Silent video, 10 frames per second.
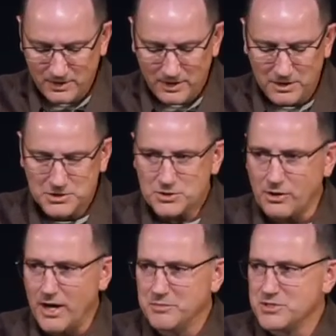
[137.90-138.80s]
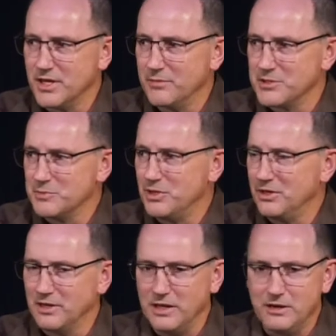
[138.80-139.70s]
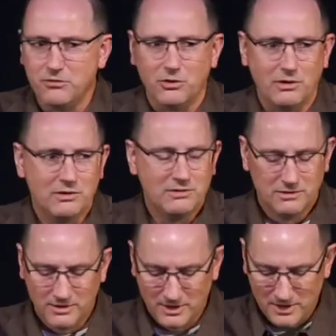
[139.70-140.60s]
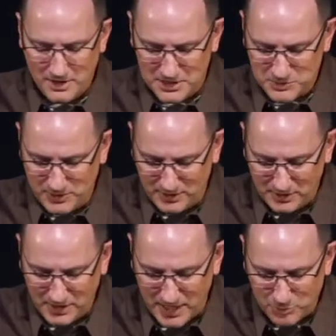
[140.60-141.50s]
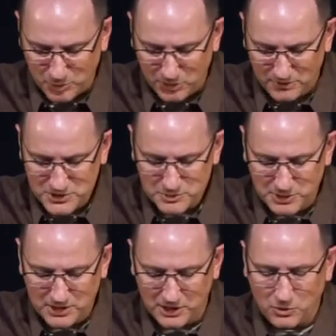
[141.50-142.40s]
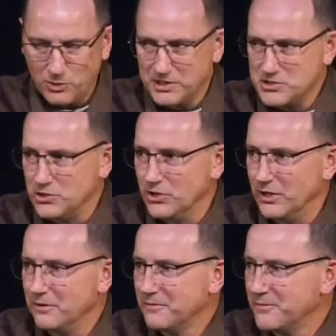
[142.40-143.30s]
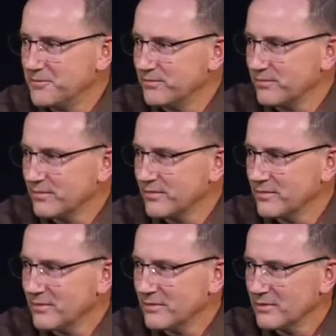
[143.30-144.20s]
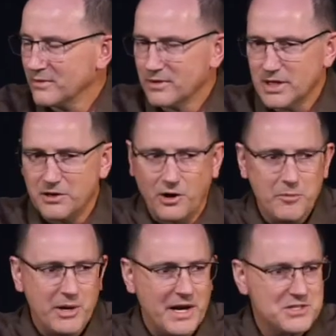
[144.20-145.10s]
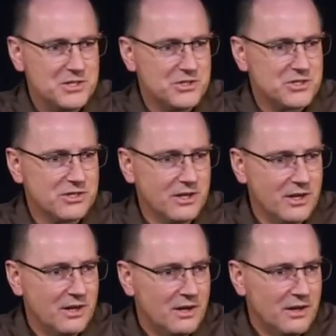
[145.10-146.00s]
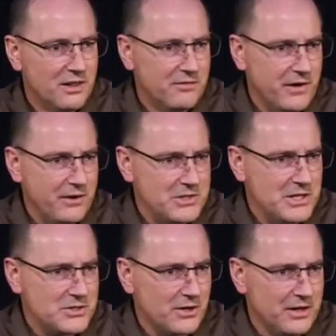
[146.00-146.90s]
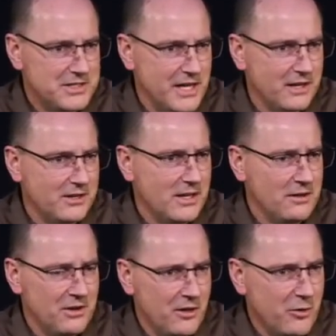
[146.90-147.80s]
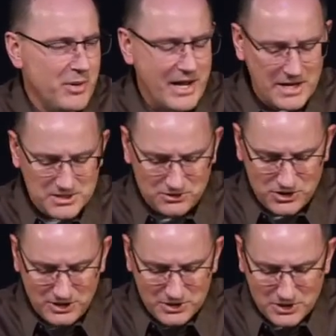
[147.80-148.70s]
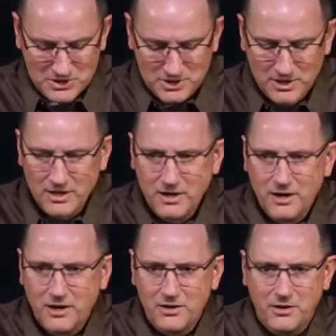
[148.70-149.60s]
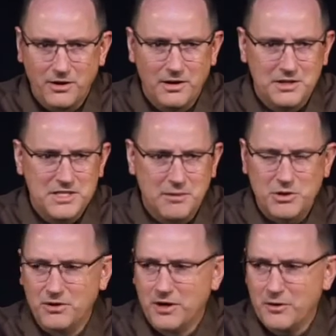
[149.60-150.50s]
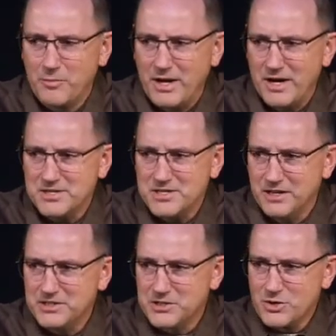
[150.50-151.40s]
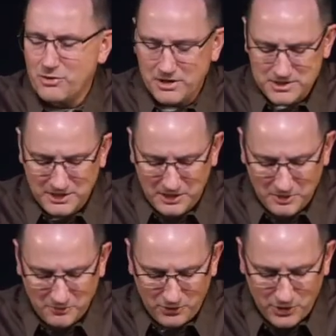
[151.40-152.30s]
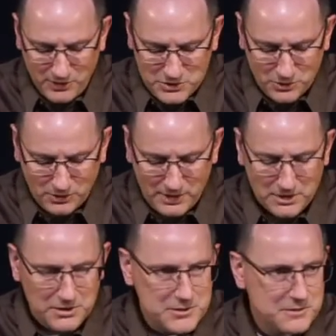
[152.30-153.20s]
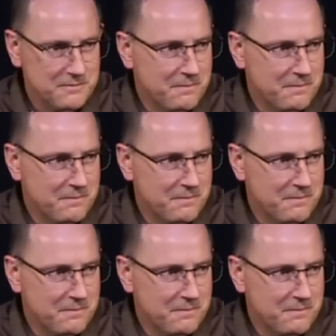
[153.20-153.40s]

He describes them as being evil and as being incapable of speaking what is good. And in our passage, the Pharisees are going to take a yet another pass at Jesus. They're going to attempt another pass at discrediting him for who he truly is.